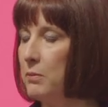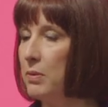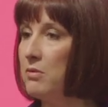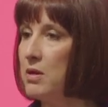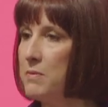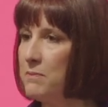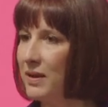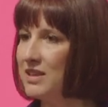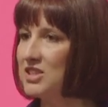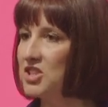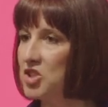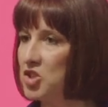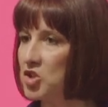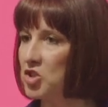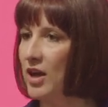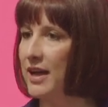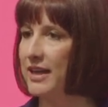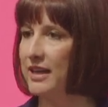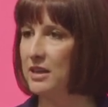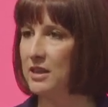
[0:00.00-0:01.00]
But we must
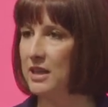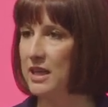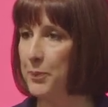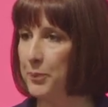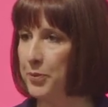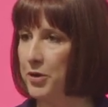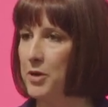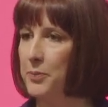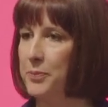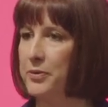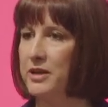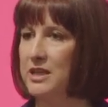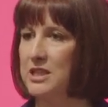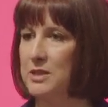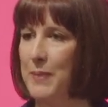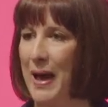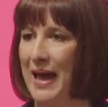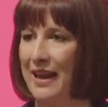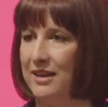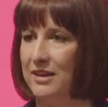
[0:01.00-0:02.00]
strike the
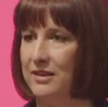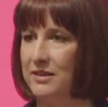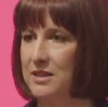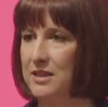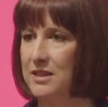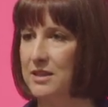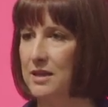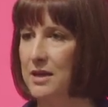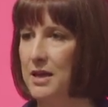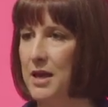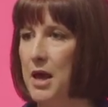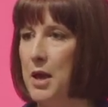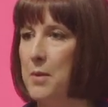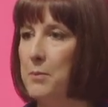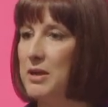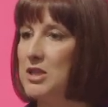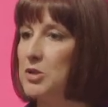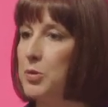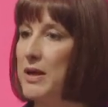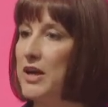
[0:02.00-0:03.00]
appropriate balance
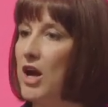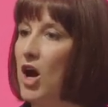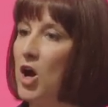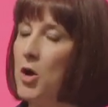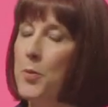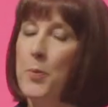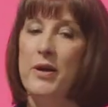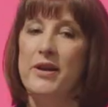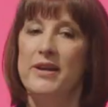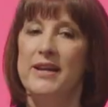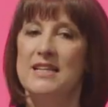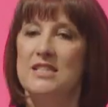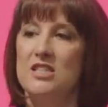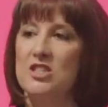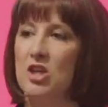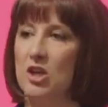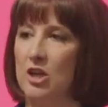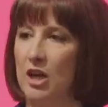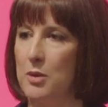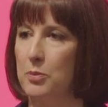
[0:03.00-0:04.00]
between openness
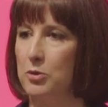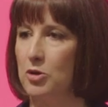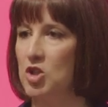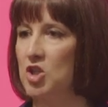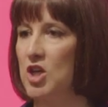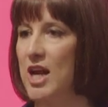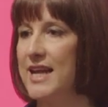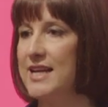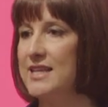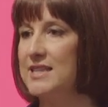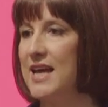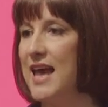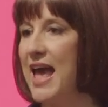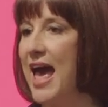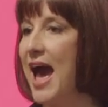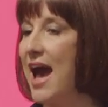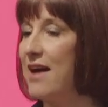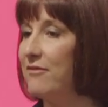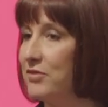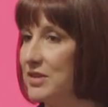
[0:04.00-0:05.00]
to global trade
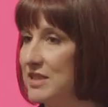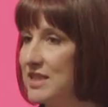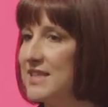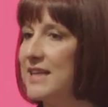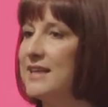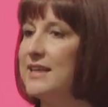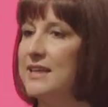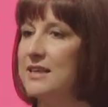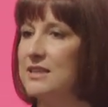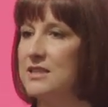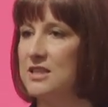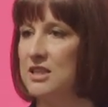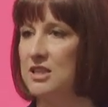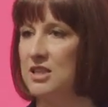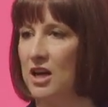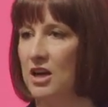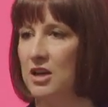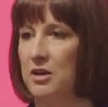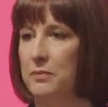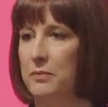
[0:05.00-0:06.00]
and resilience at
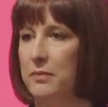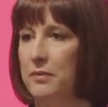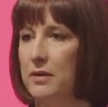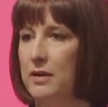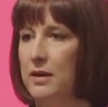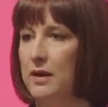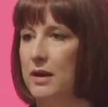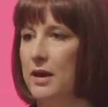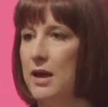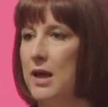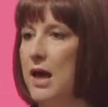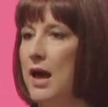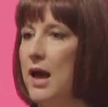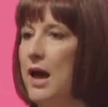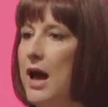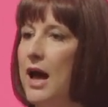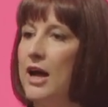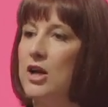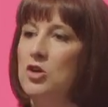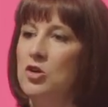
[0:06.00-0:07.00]
home,
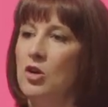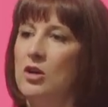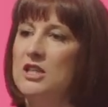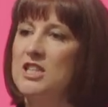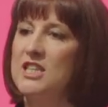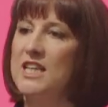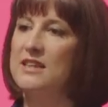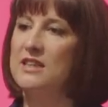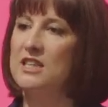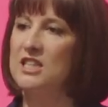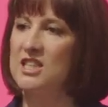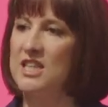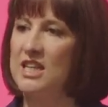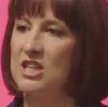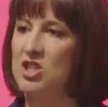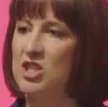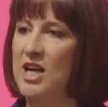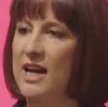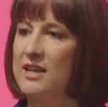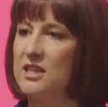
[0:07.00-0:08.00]
acknowledging the
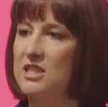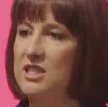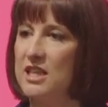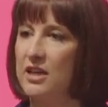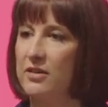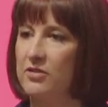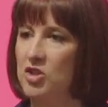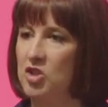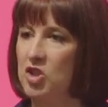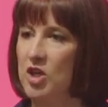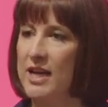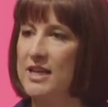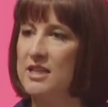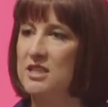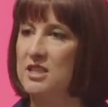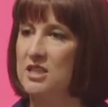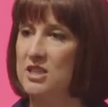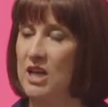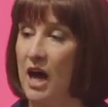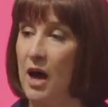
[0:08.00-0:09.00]
centrality of
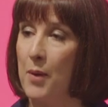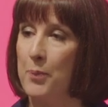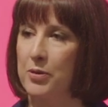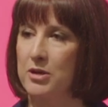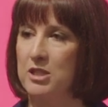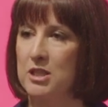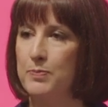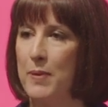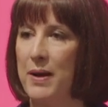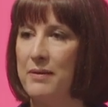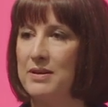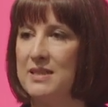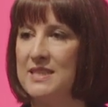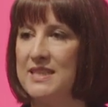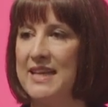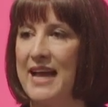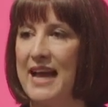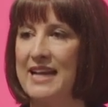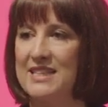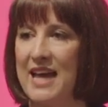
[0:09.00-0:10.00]
trade to our
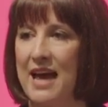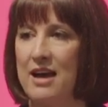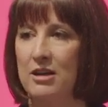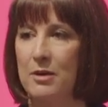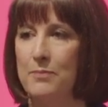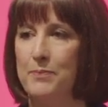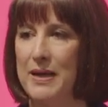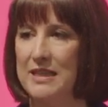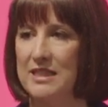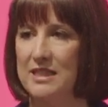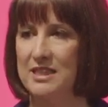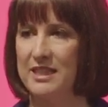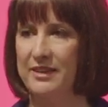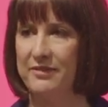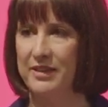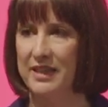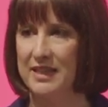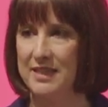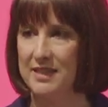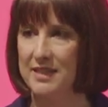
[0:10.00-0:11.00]
prosperity and our
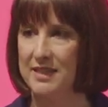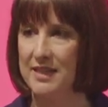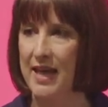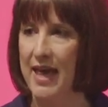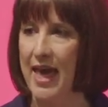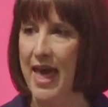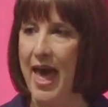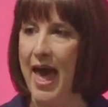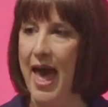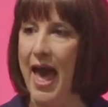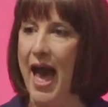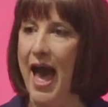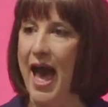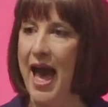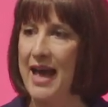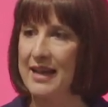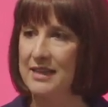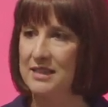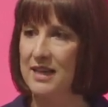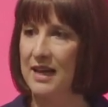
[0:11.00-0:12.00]
competitiveness
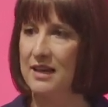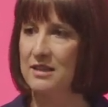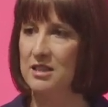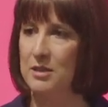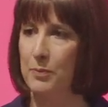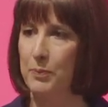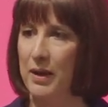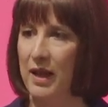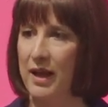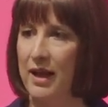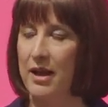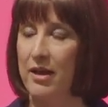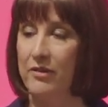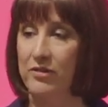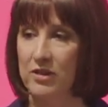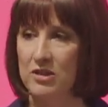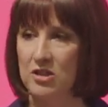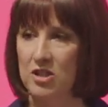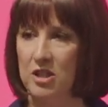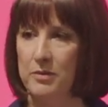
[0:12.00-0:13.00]
and our supply
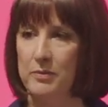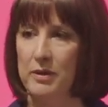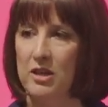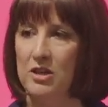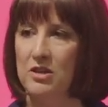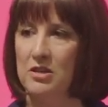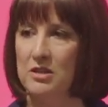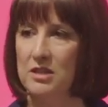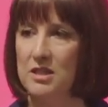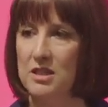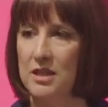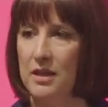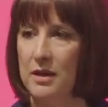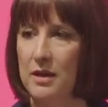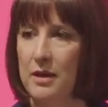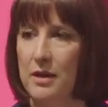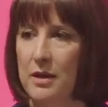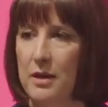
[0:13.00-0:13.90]
of consumer goods,